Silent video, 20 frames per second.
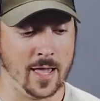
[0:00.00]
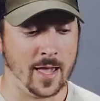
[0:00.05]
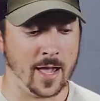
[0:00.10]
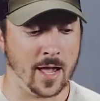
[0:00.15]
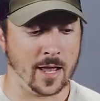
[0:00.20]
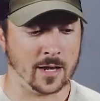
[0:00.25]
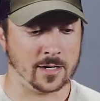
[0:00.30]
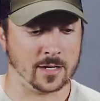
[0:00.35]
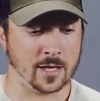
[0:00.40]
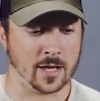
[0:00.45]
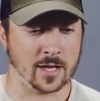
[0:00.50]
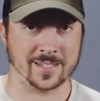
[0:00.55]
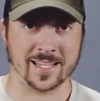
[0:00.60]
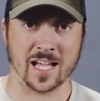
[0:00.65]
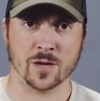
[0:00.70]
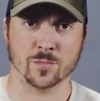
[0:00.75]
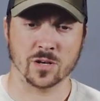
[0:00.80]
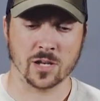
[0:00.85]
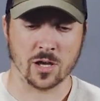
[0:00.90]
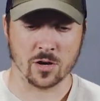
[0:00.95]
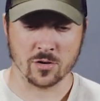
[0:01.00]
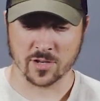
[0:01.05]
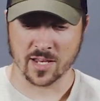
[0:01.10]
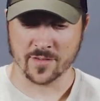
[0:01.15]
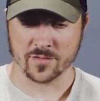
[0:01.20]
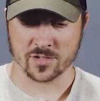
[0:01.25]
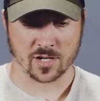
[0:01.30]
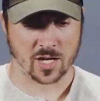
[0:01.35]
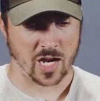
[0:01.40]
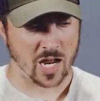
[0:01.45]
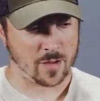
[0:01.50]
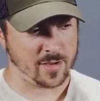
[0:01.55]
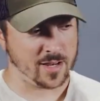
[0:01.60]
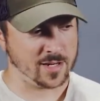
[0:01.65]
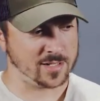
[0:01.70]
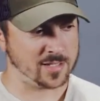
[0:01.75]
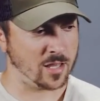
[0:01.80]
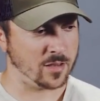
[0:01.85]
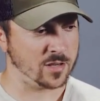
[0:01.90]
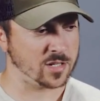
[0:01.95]
And down below, leave us a
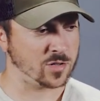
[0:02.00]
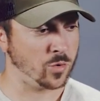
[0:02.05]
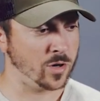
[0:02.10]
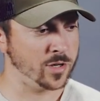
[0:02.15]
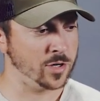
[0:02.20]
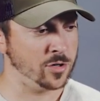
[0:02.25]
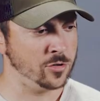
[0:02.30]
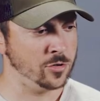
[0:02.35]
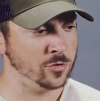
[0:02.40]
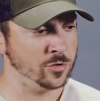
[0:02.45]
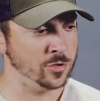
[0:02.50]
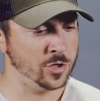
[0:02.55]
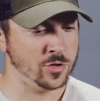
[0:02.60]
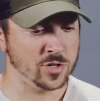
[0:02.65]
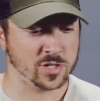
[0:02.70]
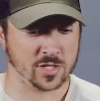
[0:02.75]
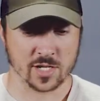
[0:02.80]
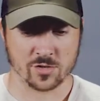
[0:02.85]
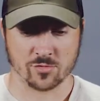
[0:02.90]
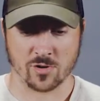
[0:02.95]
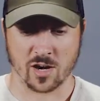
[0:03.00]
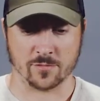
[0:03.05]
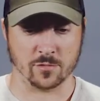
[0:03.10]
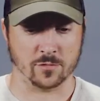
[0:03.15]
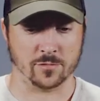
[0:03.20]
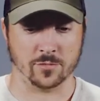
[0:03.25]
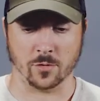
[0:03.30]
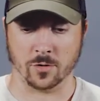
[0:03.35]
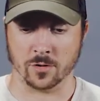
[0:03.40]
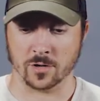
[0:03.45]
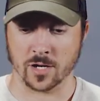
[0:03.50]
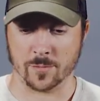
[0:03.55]
comment. Tell us what you use this rifle for.